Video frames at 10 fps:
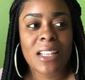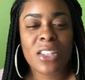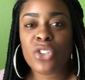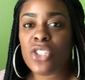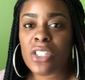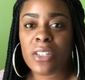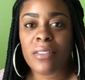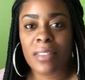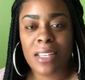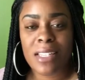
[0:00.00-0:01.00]
there's just
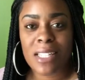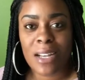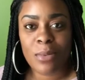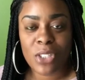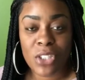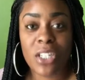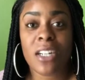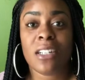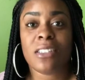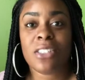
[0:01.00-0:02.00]
certain things I would
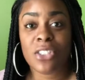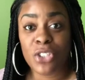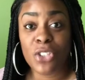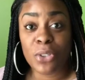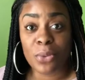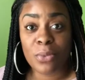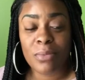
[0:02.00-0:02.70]
start to do.